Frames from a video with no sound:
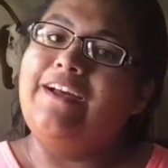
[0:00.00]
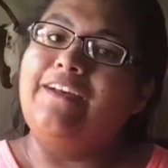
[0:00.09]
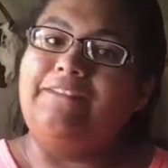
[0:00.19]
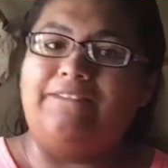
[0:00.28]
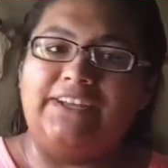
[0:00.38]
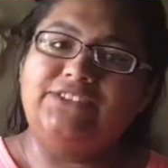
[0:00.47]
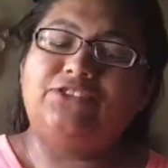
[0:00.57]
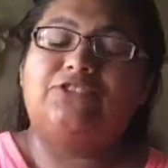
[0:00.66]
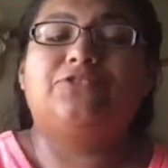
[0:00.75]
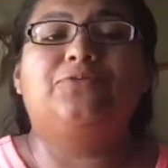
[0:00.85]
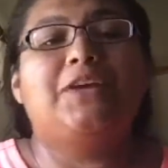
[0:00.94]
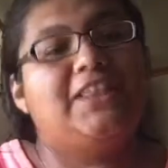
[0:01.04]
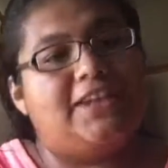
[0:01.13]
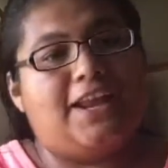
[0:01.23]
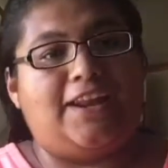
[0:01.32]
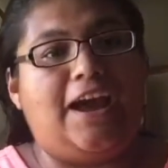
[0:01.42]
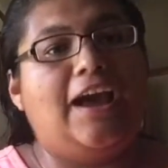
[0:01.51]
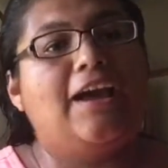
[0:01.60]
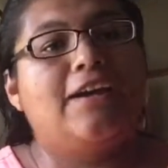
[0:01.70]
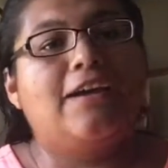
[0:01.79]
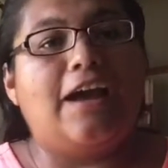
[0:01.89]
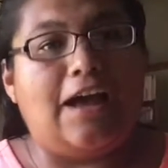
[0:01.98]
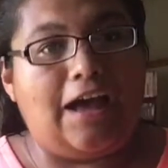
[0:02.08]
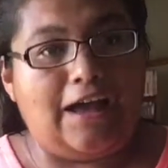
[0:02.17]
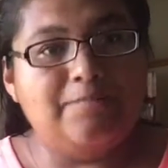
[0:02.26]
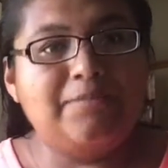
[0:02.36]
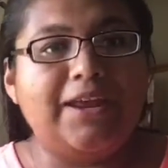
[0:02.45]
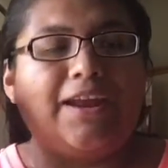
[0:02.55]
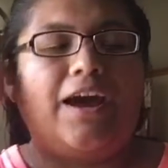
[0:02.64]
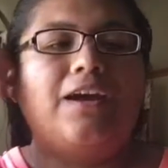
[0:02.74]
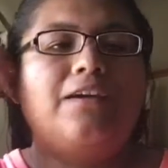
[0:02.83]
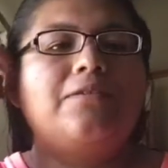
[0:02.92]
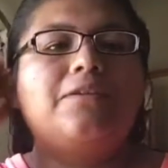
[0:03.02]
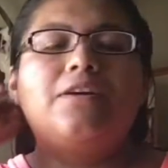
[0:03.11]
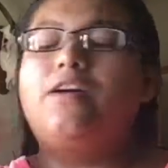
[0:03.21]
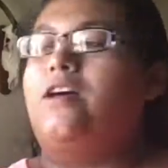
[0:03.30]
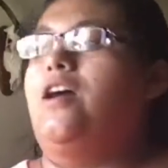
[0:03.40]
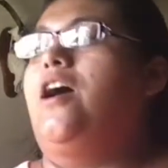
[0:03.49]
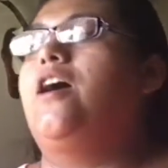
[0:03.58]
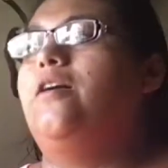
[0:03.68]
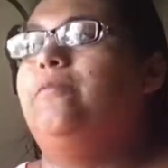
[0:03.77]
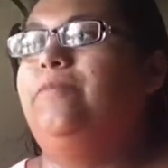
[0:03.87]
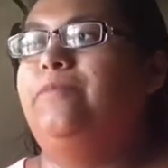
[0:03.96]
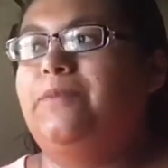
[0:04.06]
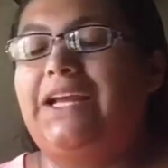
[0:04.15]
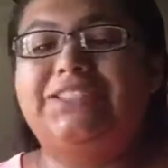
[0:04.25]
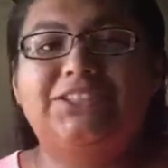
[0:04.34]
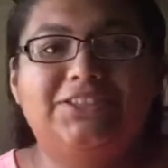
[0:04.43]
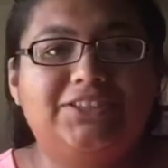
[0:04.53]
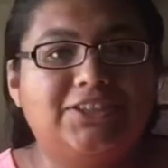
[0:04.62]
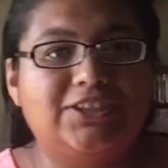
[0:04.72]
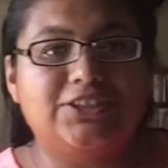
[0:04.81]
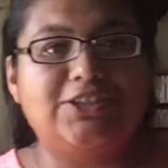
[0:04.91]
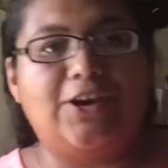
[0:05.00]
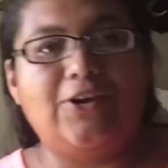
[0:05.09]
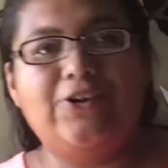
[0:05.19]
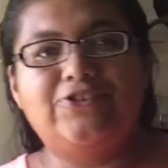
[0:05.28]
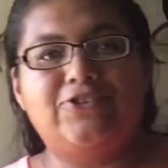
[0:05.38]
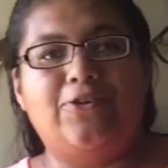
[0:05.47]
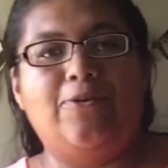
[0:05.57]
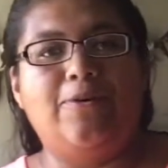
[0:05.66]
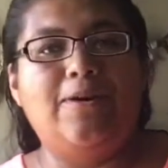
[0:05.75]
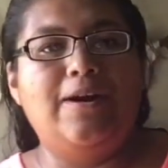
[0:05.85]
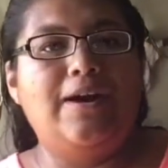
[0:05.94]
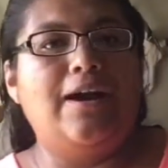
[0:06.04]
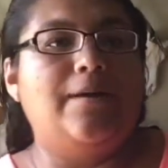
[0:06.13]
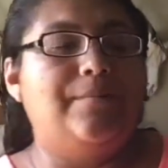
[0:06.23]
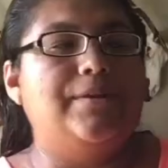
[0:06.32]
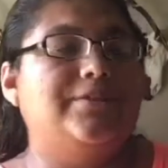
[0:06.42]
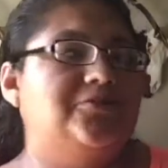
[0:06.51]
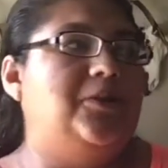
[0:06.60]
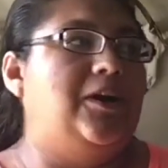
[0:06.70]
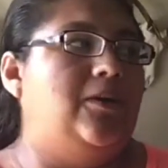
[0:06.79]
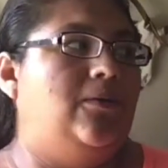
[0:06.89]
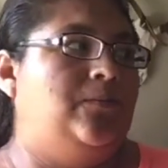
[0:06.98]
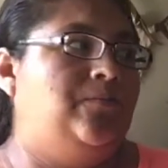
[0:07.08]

Adventures with Nena. I'm Nena. I just took a shower, so I might as well